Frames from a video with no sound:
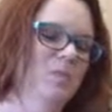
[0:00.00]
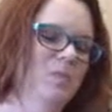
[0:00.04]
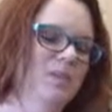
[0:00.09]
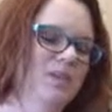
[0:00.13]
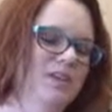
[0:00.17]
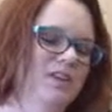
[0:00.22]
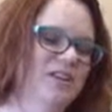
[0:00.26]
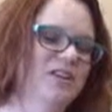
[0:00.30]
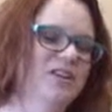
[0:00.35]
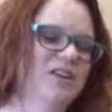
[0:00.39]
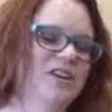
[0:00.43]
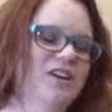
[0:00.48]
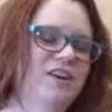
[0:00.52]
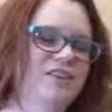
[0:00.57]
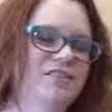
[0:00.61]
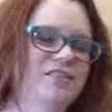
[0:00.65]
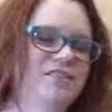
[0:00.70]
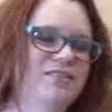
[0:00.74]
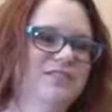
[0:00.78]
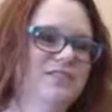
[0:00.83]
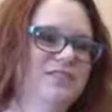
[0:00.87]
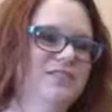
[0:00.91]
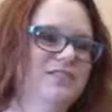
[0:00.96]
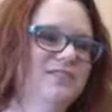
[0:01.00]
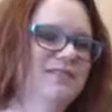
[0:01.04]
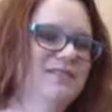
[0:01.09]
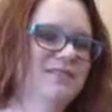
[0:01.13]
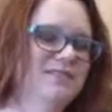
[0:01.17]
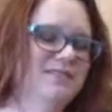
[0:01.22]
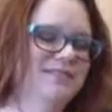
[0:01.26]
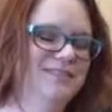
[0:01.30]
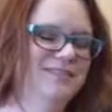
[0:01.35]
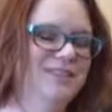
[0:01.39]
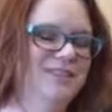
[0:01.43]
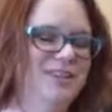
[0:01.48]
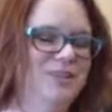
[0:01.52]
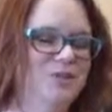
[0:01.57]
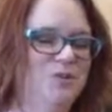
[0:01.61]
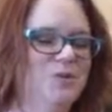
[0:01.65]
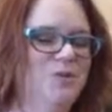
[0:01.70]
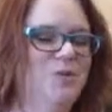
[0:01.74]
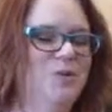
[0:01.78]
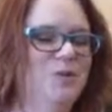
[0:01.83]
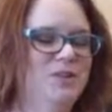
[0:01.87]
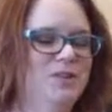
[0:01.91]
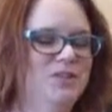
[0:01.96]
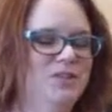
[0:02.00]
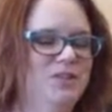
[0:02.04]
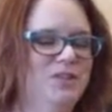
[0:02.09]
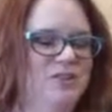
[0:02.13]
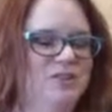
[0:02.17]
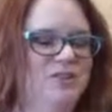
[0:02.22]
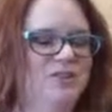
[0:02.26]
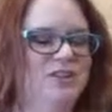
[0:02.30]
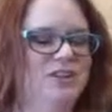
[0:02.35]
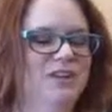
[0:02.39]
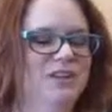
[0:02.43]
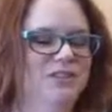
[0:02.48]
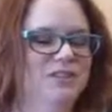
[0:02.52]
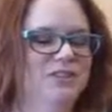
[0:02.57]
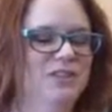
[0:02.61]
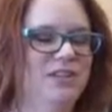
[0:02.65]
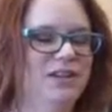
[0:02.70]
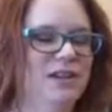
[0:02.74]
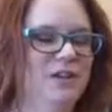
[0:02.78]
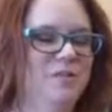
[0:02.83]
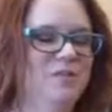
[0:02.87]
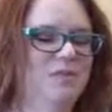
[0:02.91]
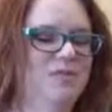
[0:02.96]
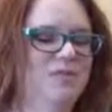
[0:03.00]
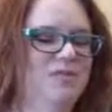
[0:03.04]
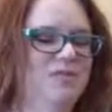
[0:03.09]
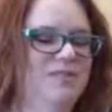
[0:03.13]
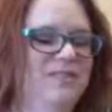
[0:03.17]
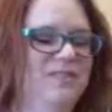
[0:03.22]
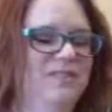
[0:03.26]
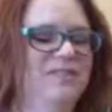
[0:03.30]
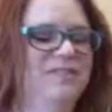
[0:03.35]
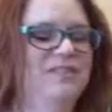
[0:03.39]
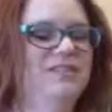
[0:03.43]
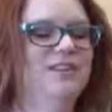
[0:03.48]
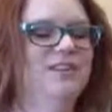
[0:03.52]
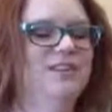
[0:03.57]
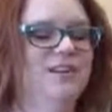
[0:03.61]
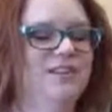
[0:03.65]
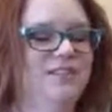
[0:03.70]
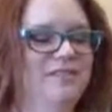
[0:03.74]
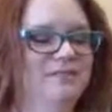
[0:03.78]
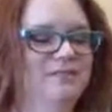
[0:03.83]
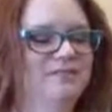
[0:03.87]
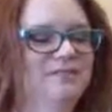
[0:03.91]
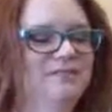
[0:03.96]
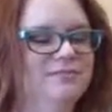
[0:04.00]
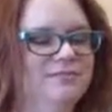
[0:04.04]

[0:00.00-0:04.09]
each other, as we hoist ourselves up and down.